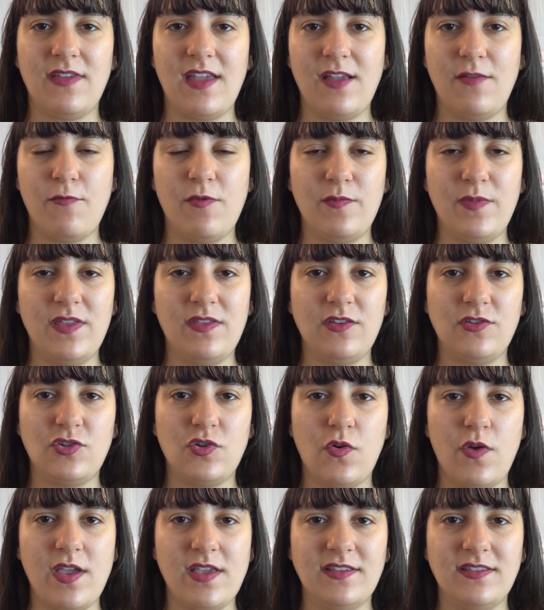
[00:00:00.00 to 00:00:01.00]
like women the
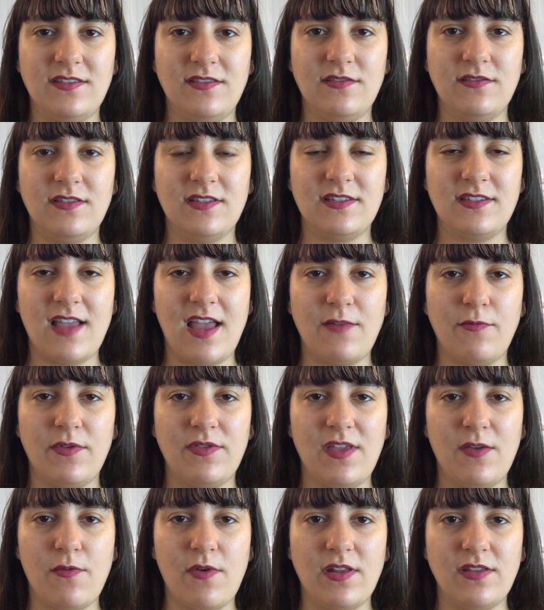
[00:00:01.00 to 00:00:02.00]
choice to decide
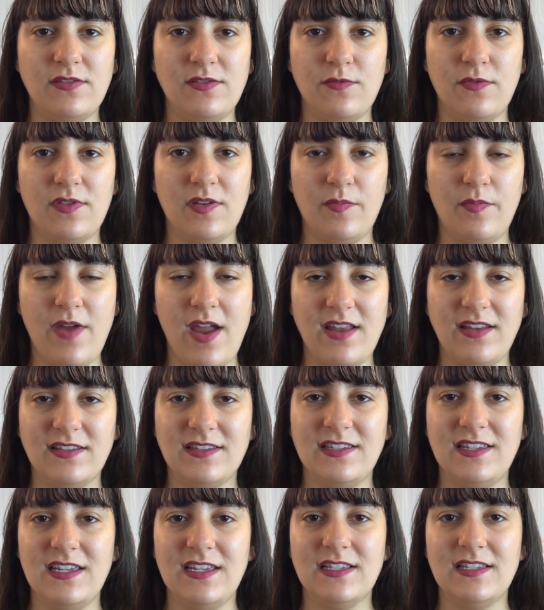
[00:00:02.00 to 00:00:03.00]
what they want to do with their
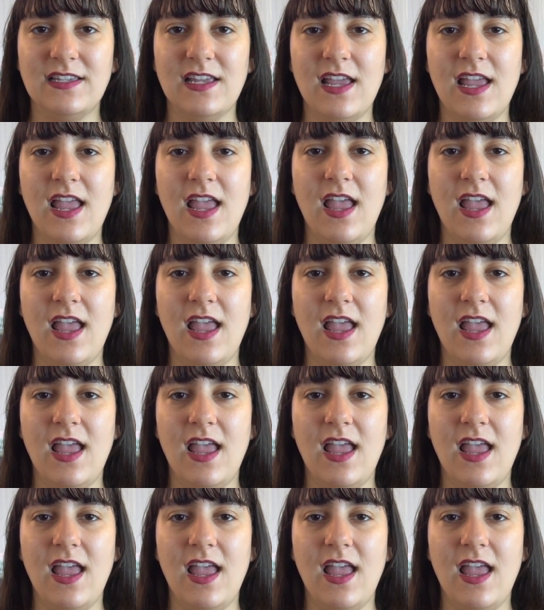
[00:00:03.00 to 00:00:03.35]
pregnancies.